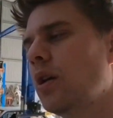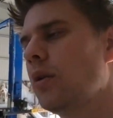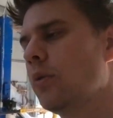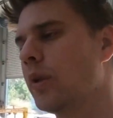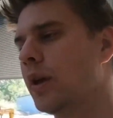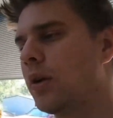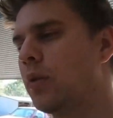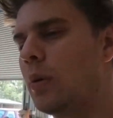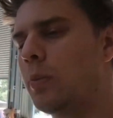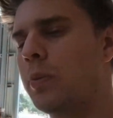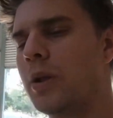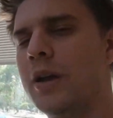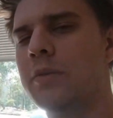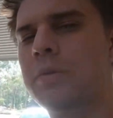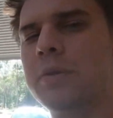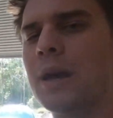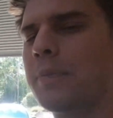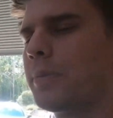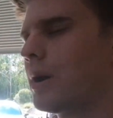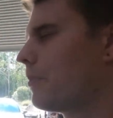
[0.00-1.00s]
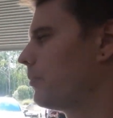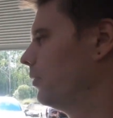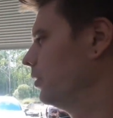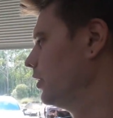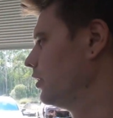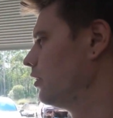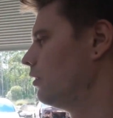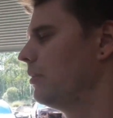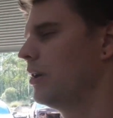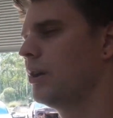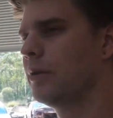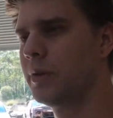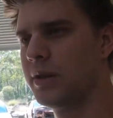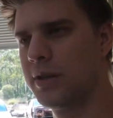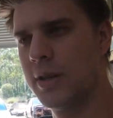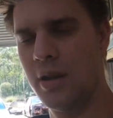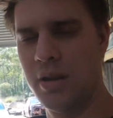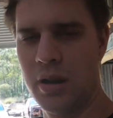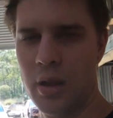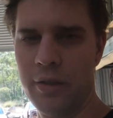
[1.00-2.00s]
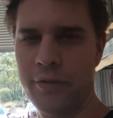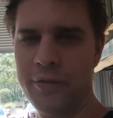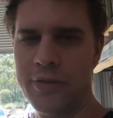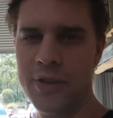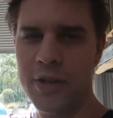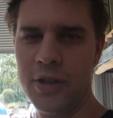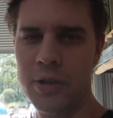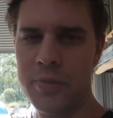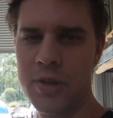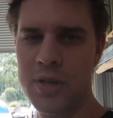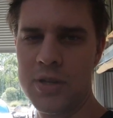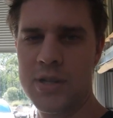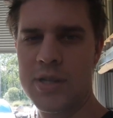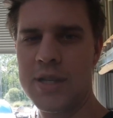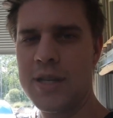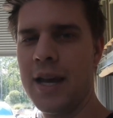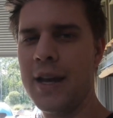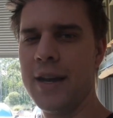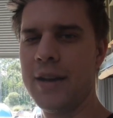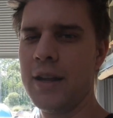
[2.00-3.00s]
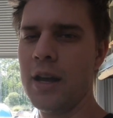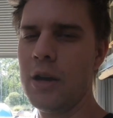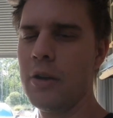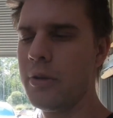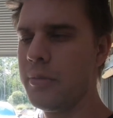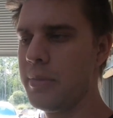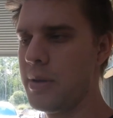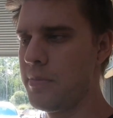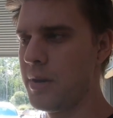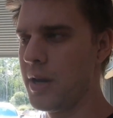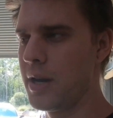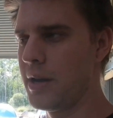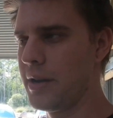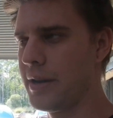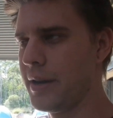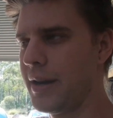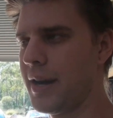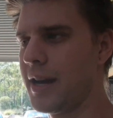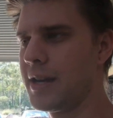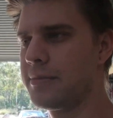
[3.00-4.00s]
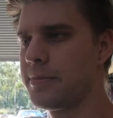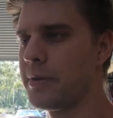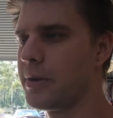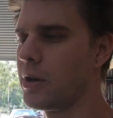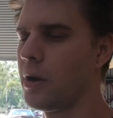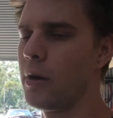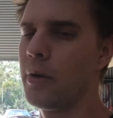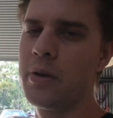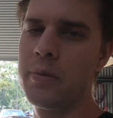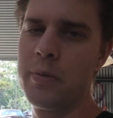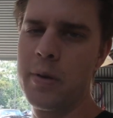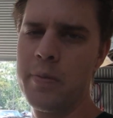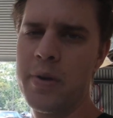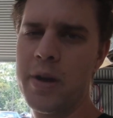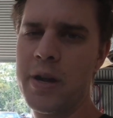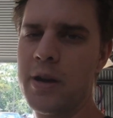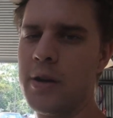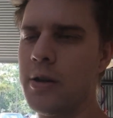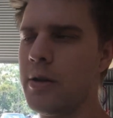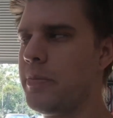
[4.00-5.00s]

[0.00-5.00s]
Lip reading: Like, we played with that pump a little bit. We turned up the fuel a bit just to get it going a bit better, and it has been going a bit better.